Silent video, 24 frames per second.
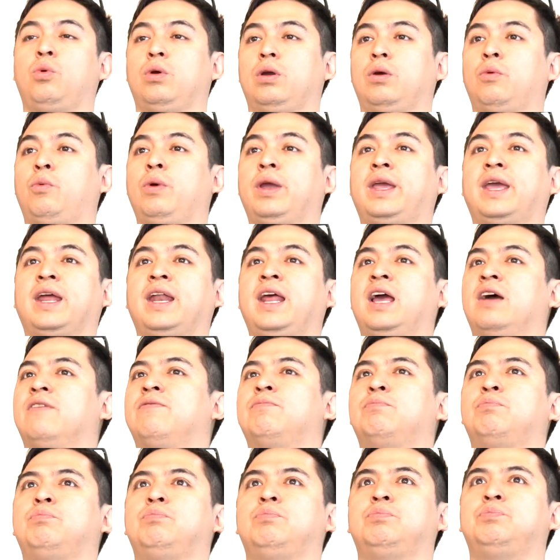We can
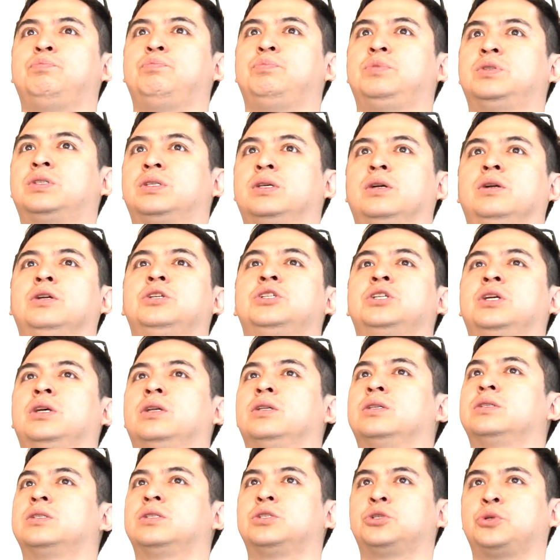have
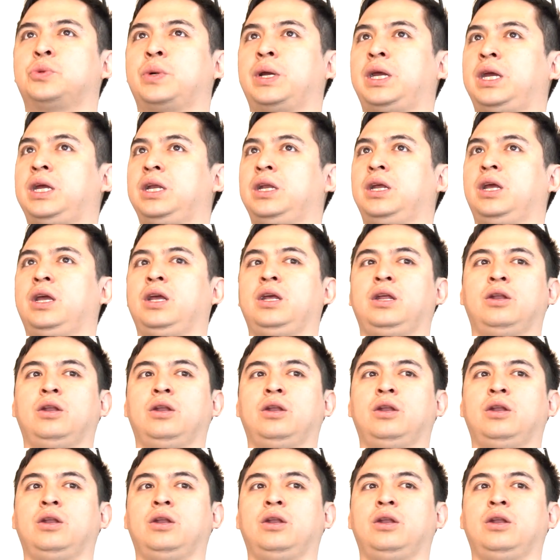surgeons train